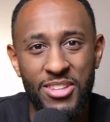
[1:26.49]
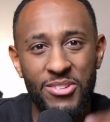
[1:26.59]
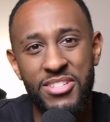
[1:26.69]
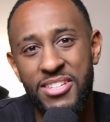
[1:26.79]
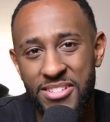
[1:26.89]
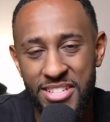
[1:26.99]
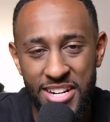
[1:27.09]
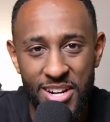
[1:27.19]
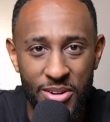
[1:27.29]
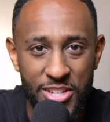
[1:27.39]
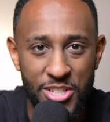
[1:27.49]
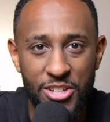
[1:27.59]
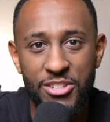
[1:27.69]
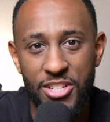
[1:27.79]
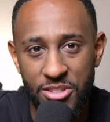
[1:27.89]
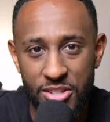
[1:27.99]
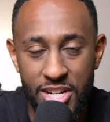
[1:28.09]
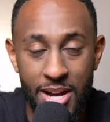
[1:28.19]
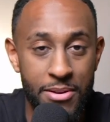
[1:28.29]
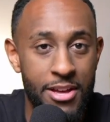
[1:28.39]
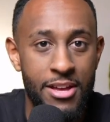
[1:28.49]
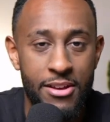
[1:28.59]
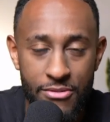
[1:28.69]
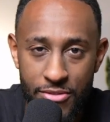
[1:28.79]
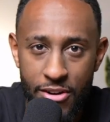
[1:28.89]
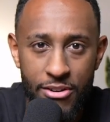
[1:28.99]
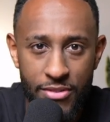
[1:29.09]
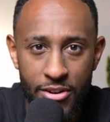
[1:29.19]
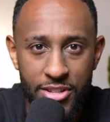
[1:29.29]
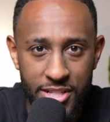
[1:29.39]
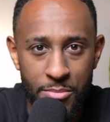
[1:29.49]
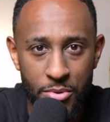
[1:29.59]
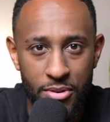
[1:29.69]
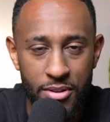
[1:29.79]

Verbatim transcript: skills that a network engineer does on the job? Very, very simple.